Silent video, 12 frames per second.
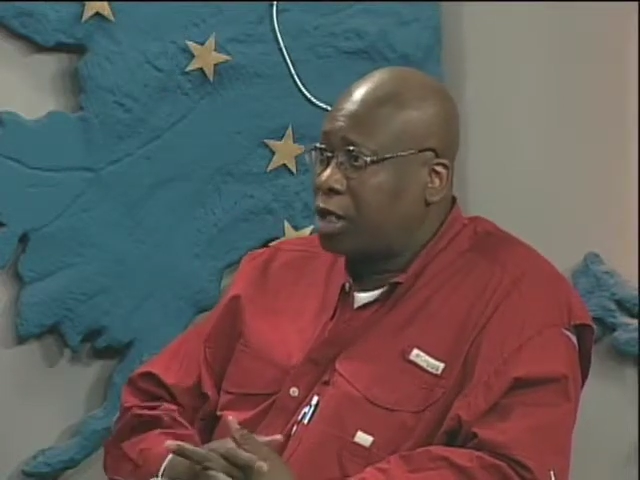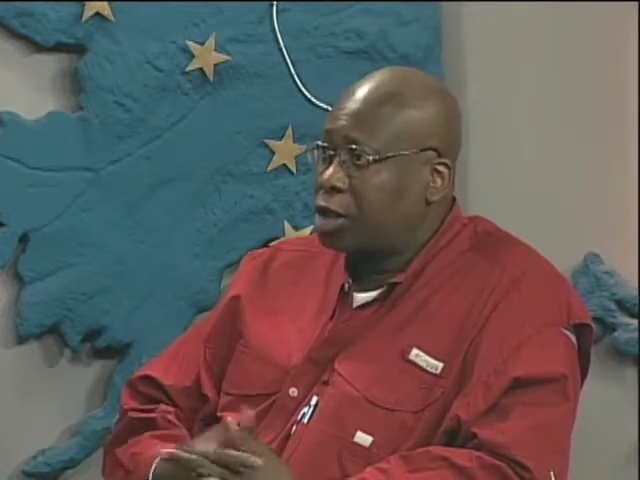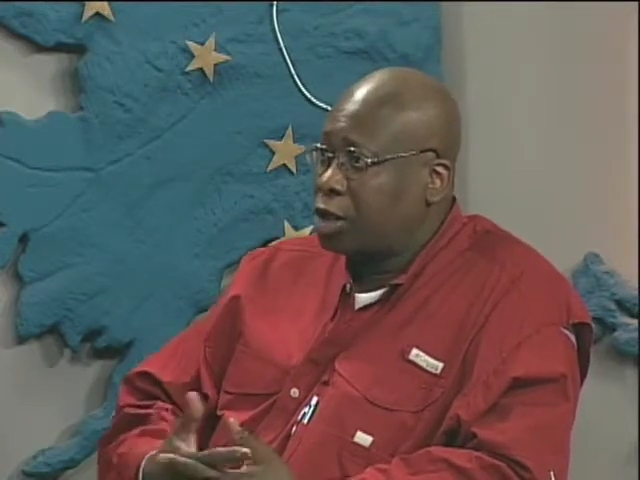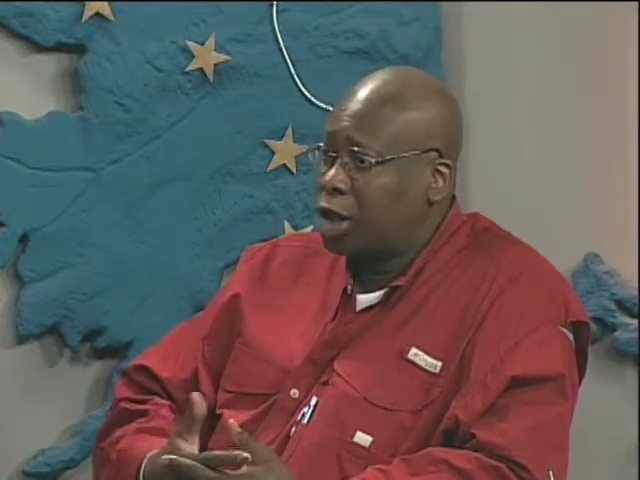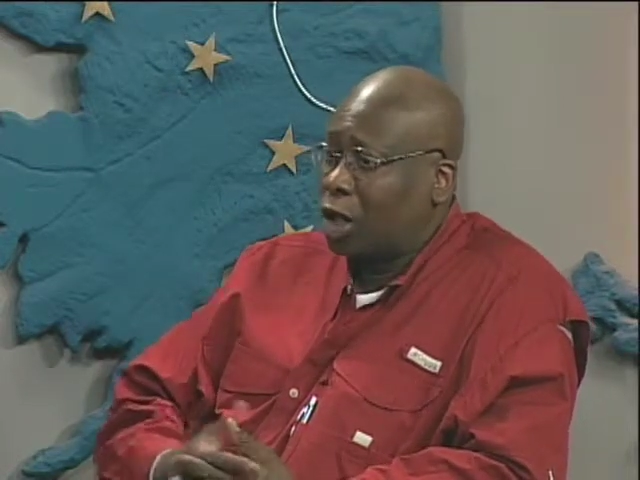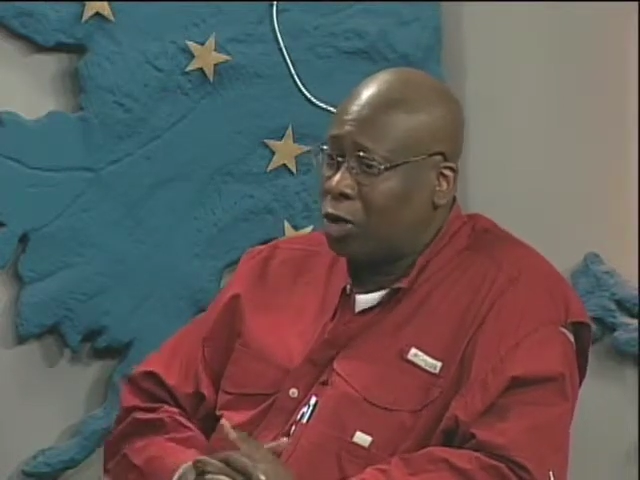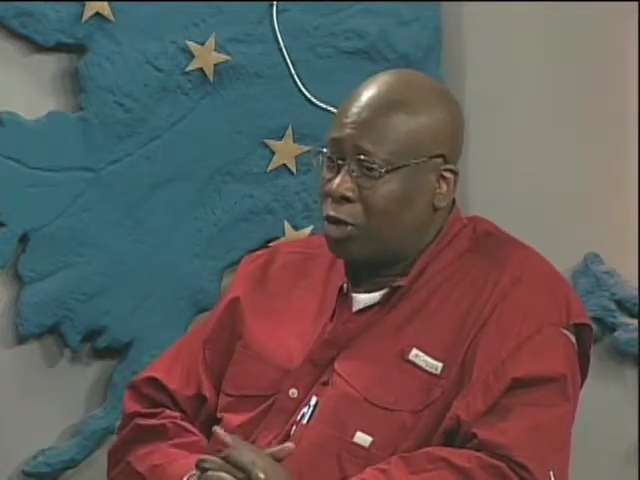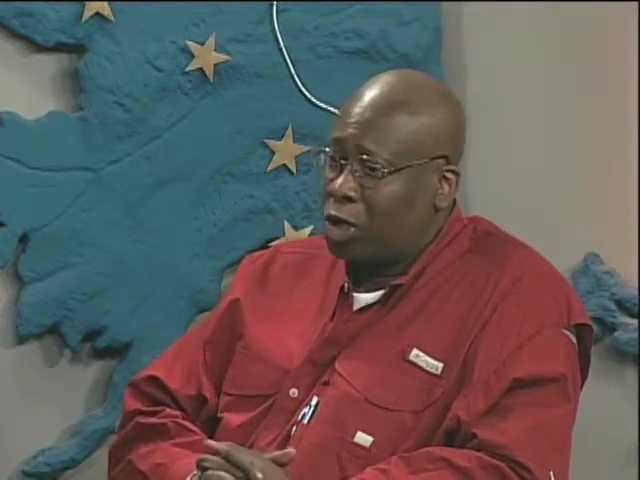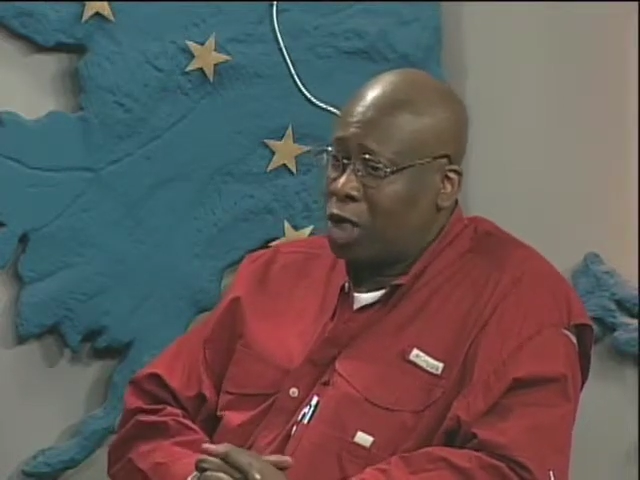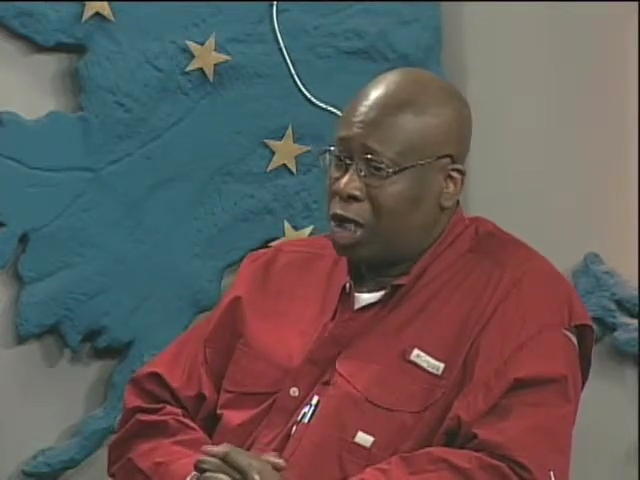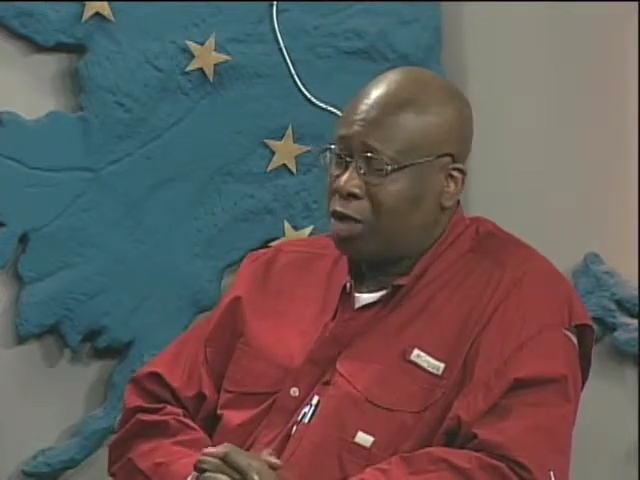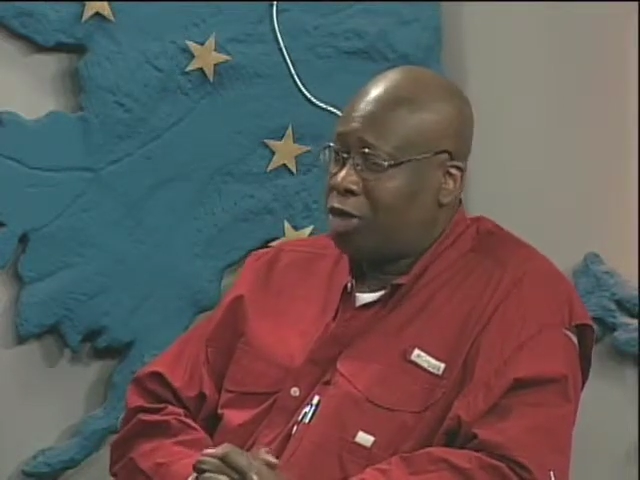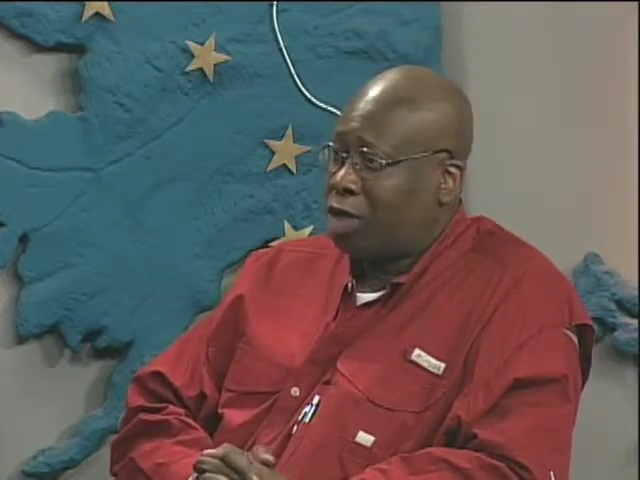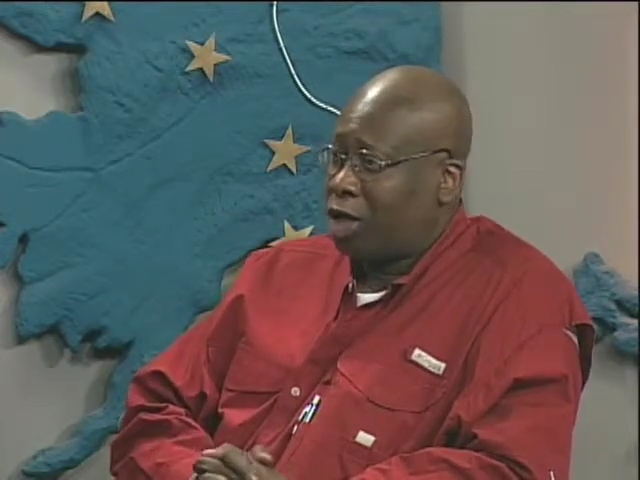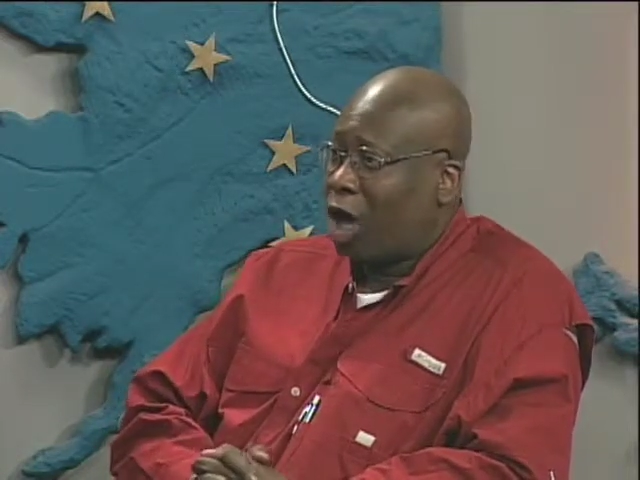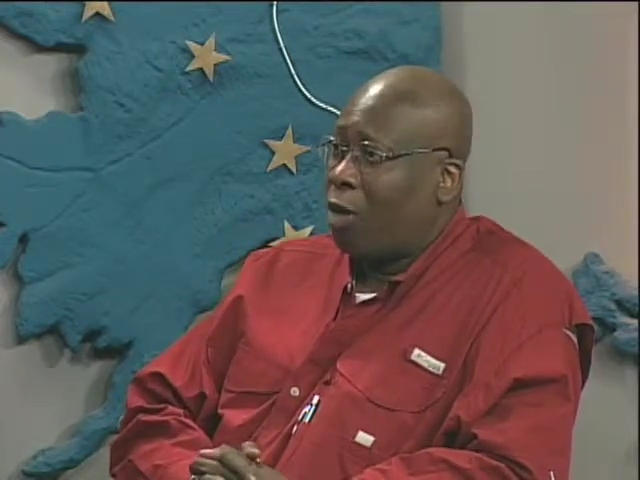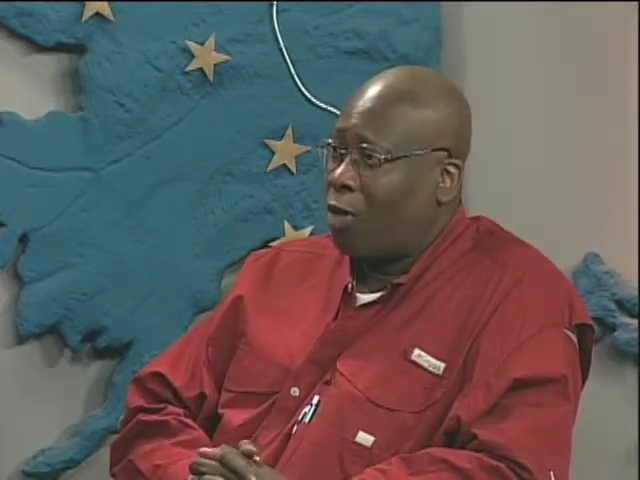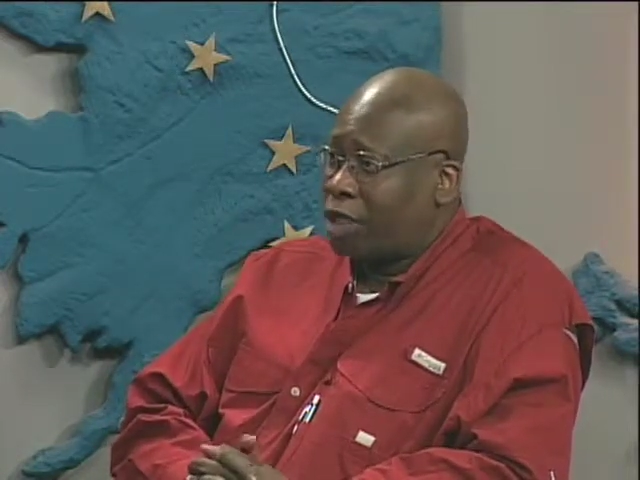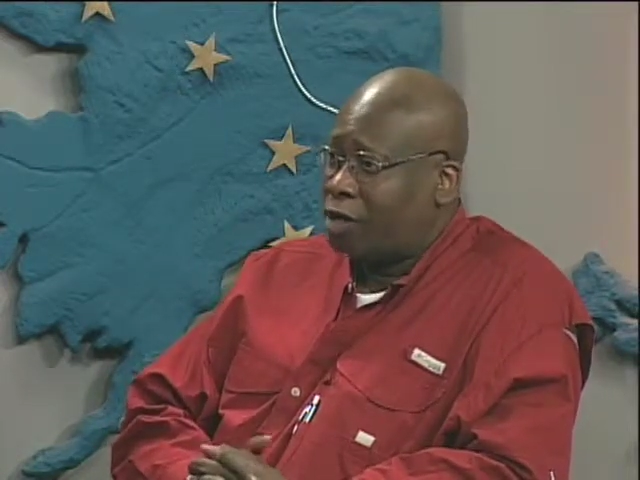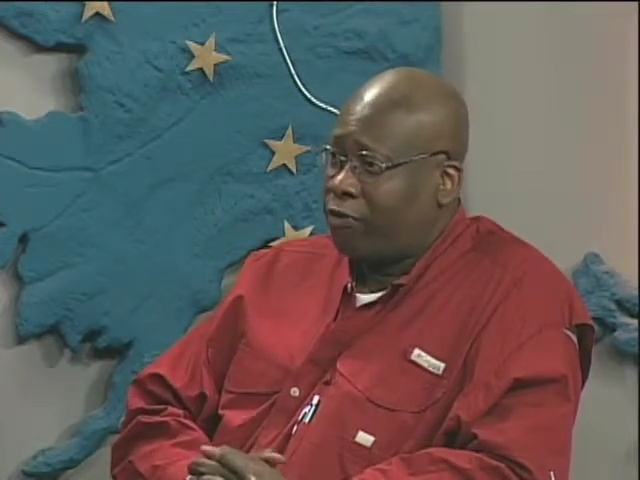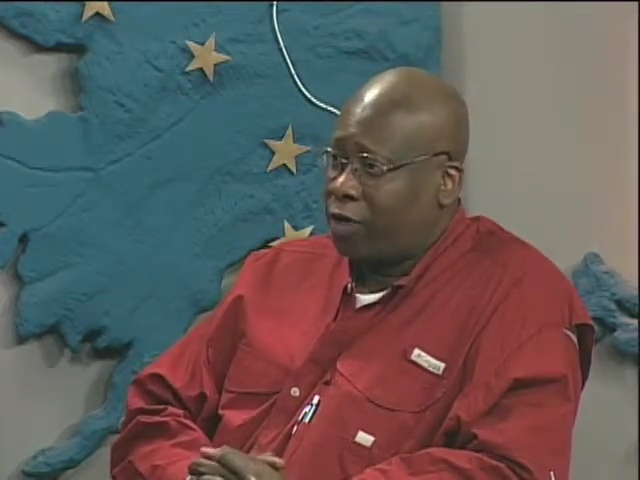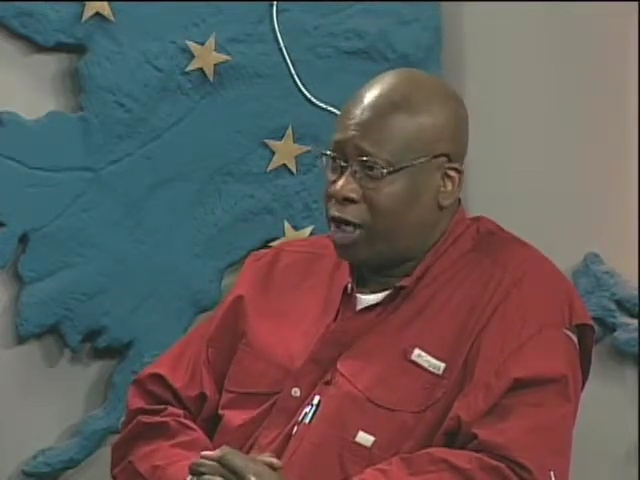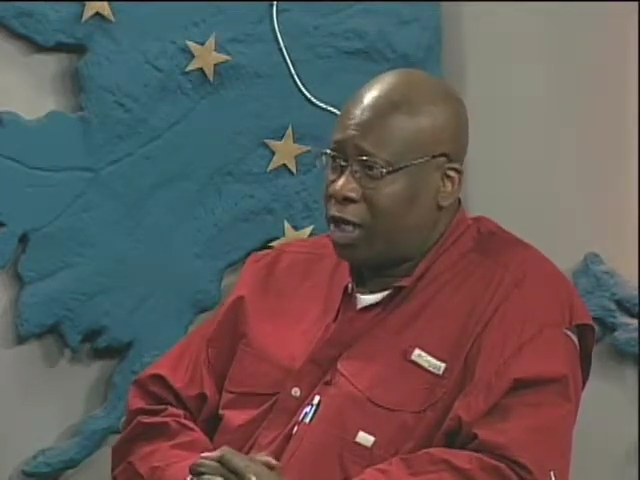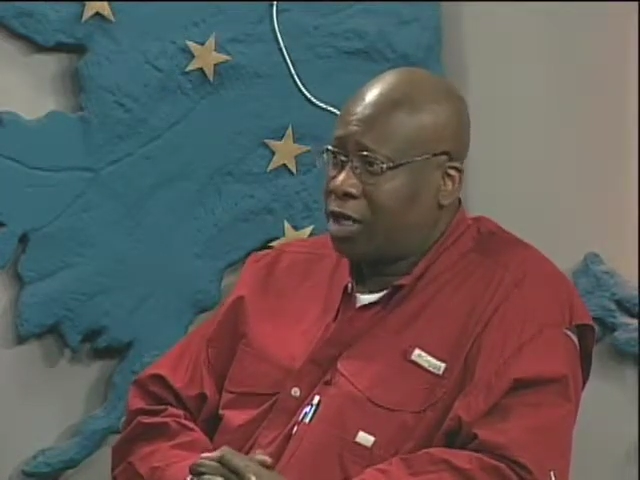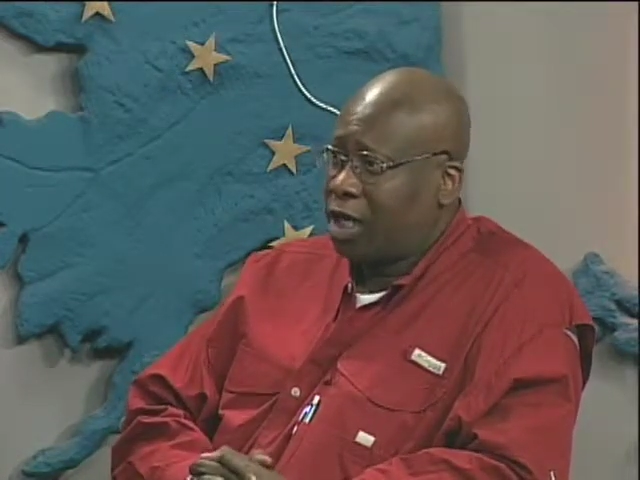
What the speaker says: So there's always the feeling